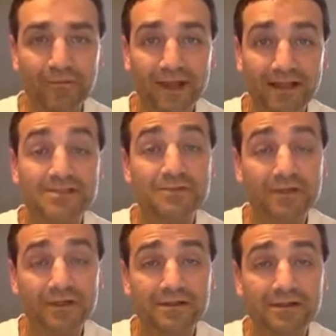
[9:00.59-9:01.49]
That's
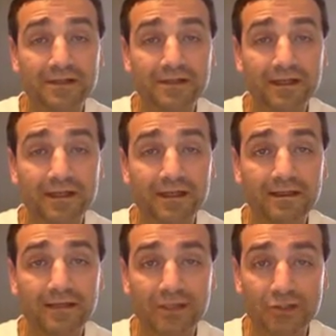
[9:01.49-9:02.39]
what a
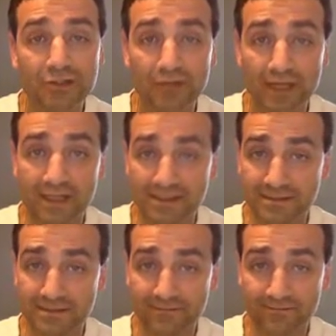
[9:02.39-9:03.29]
glacier
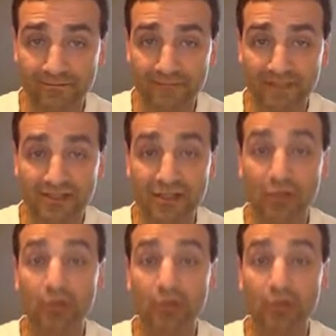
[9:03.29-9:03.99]
creates. That's how you know